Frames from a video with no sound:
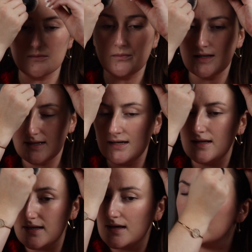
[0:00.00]

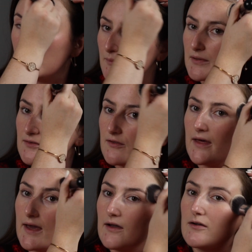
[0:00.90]
blended up into the
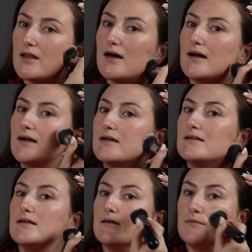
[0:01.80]
hairline